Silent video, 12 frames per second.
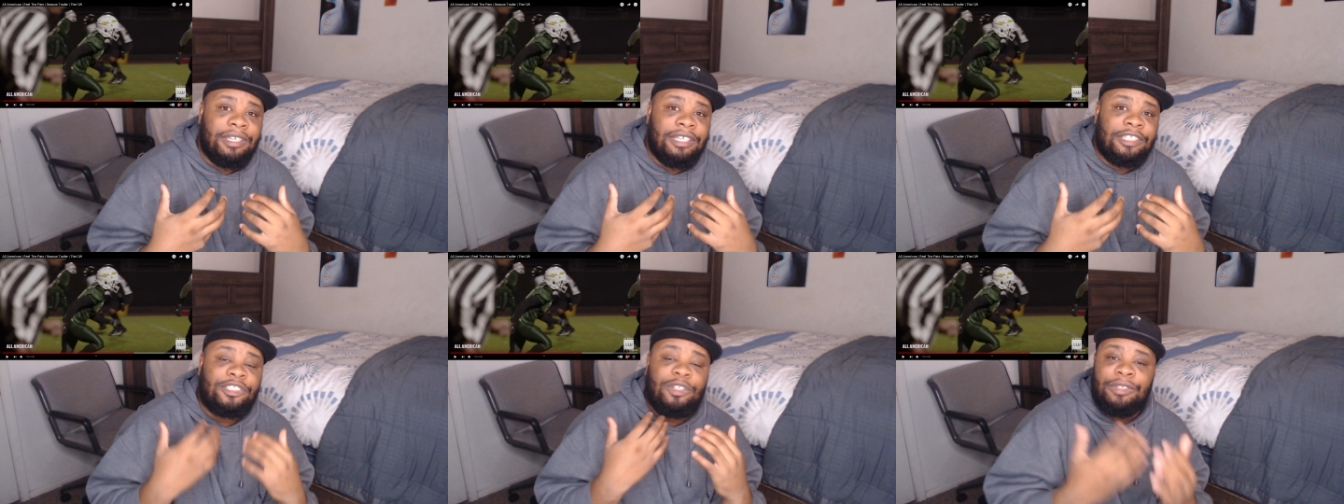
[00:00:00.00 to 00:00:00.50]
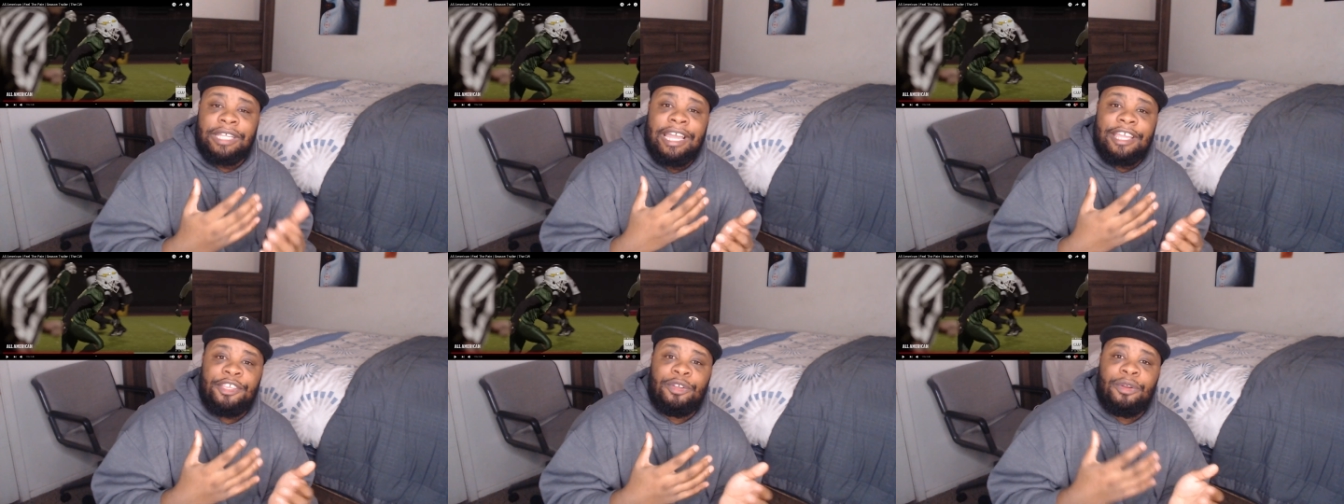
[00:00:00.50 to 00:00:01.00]
so
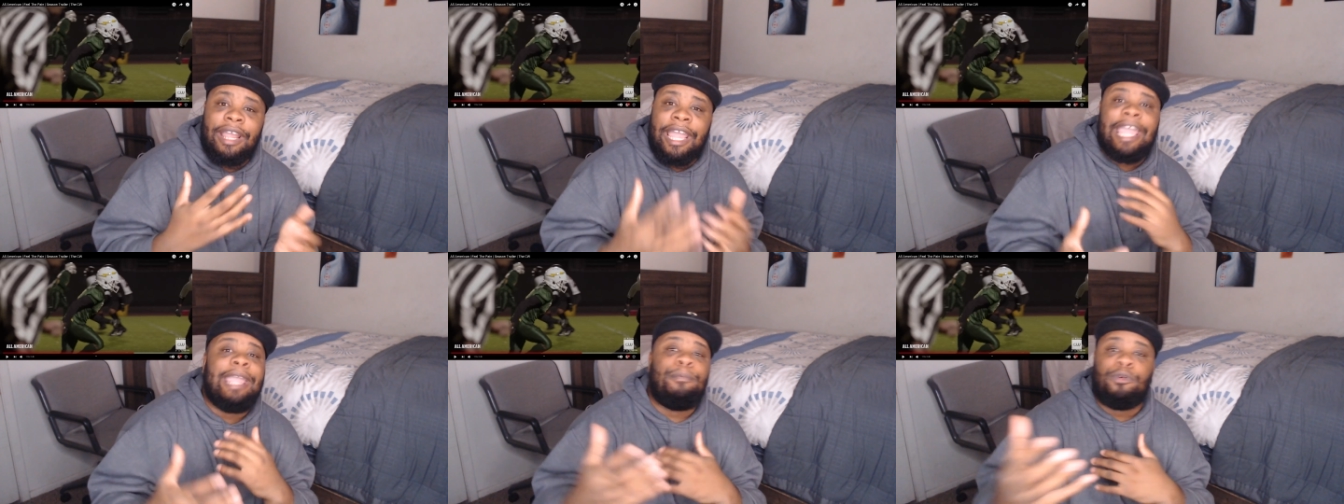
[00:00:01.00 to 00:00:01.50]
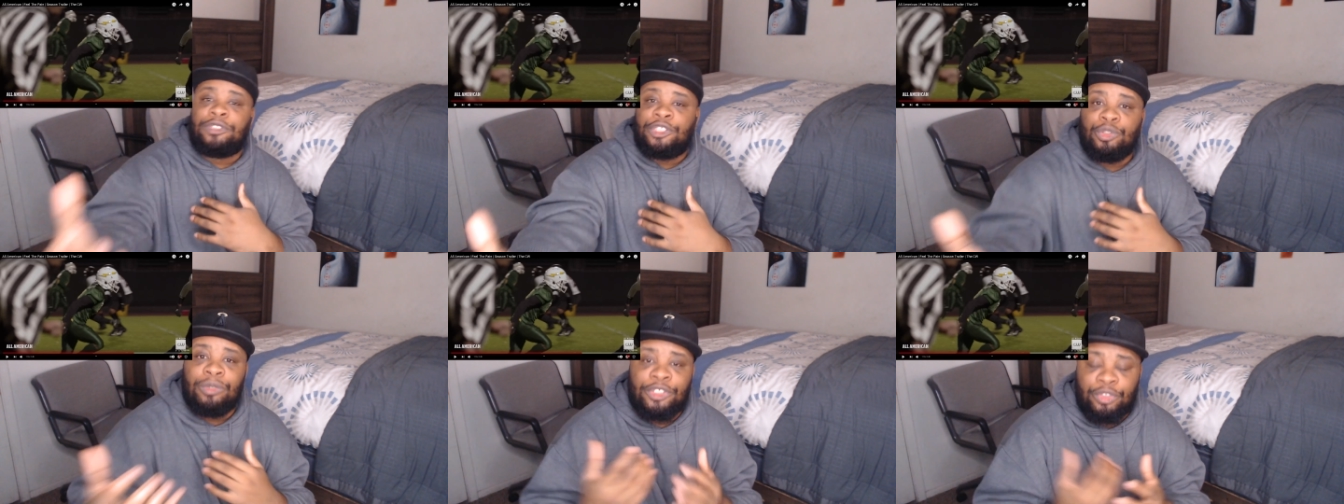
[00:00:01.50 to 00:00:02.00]
that you're able
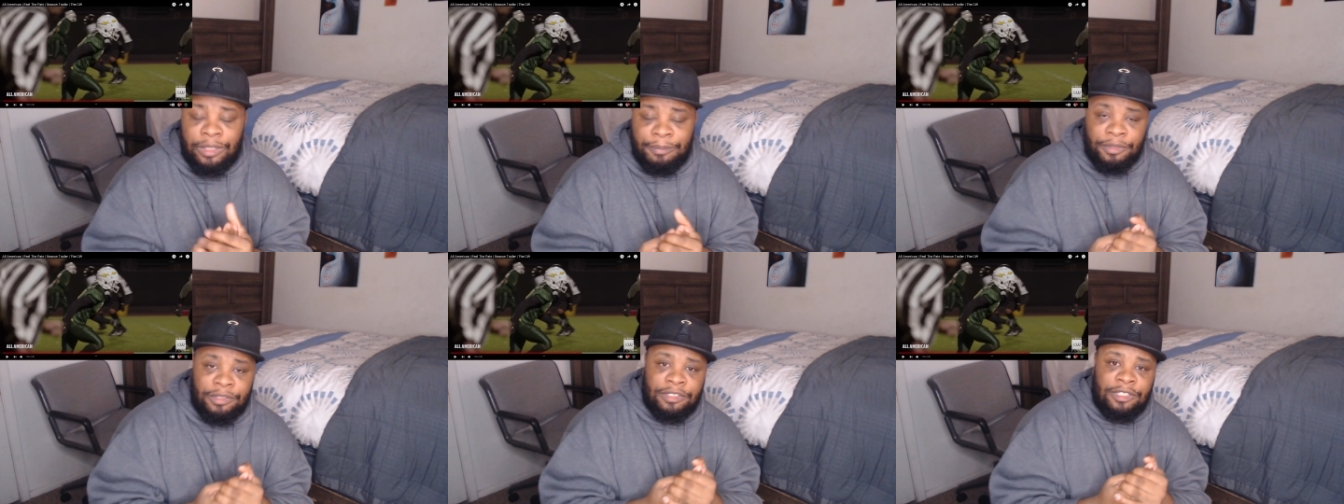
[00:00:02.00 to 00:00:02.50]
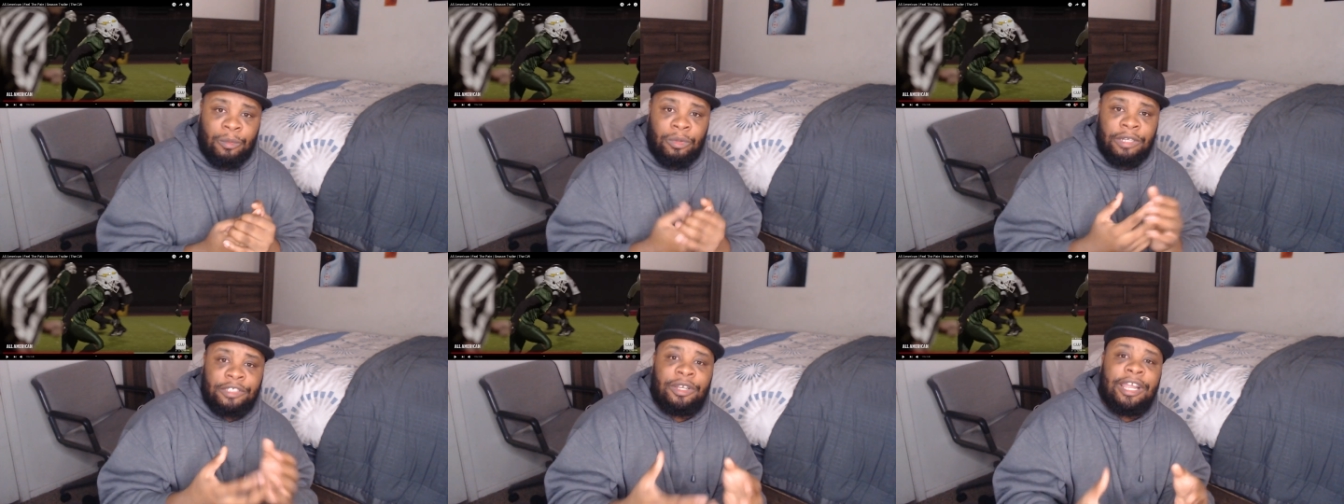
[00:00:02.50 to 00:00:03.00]
to attribute to someone or
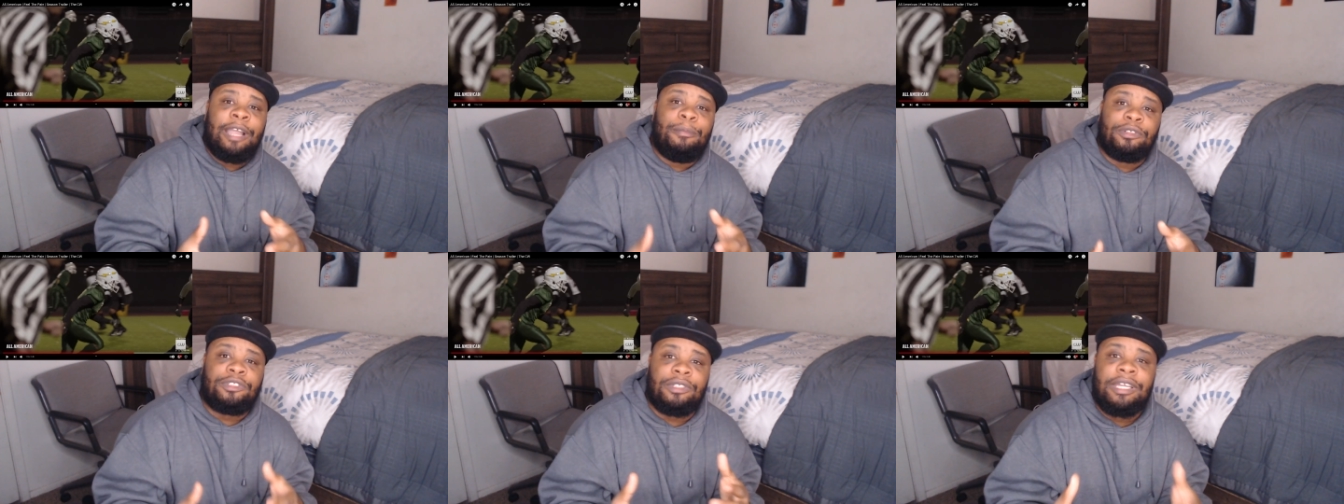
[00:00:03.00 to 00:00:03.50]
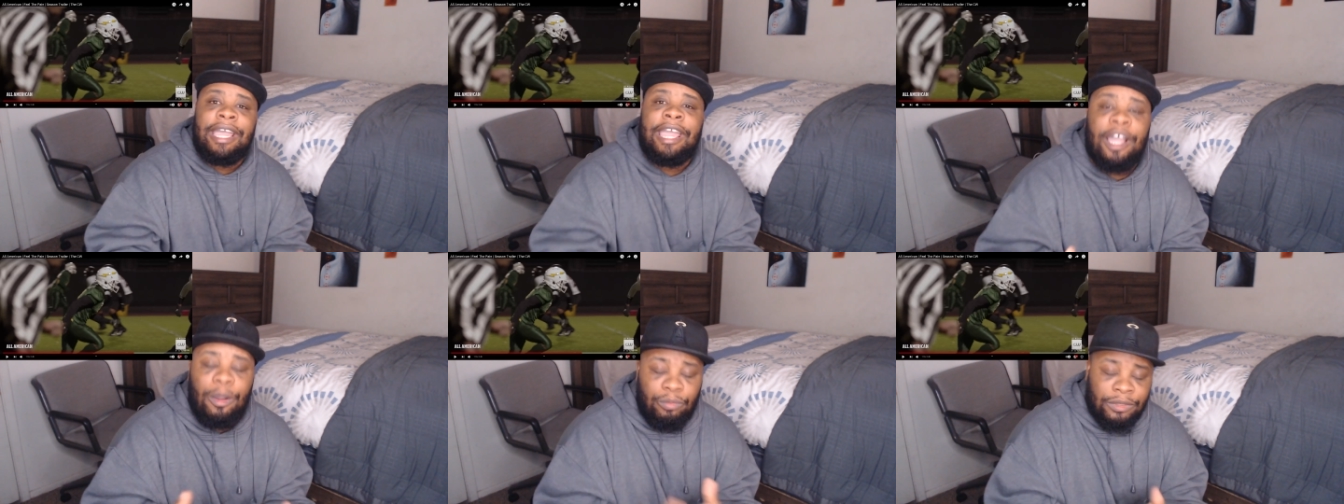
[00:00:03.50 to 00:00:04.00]
you're able to
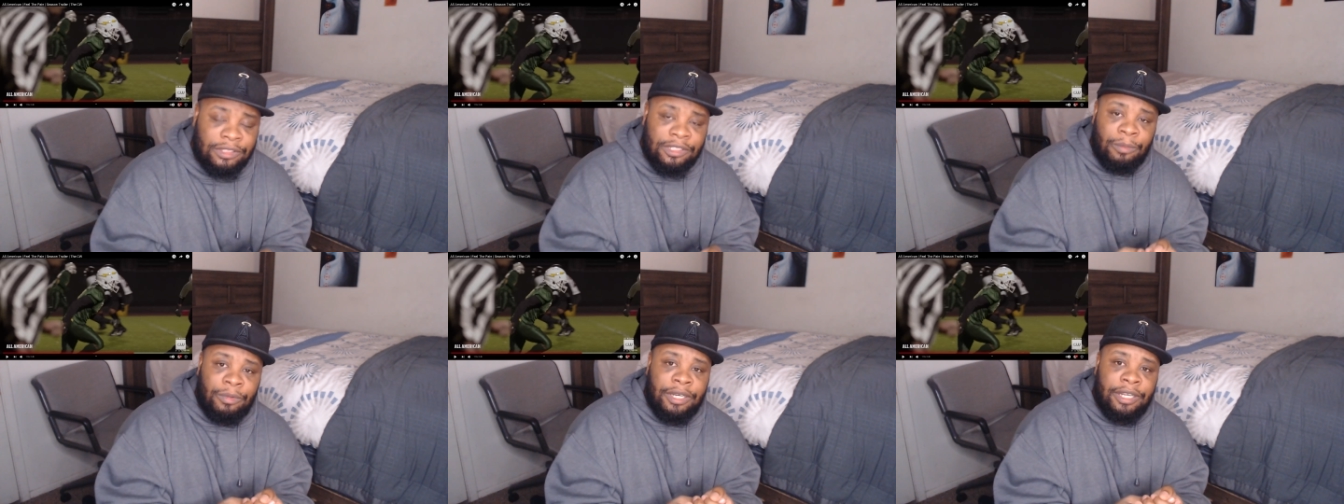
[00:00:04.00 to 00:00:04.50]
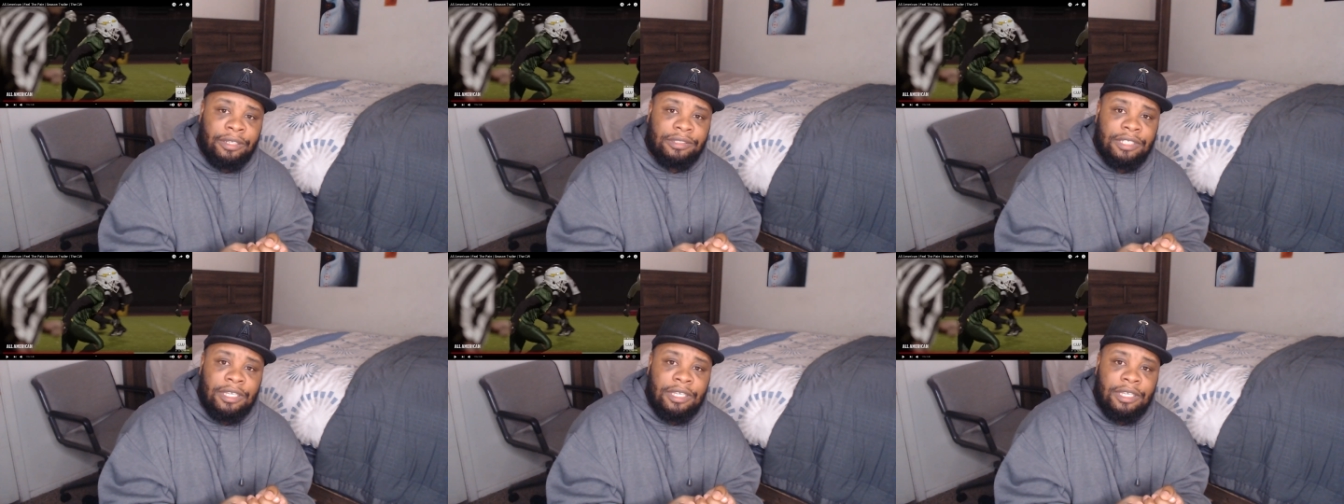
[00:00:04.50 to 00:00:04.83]
help with someone else.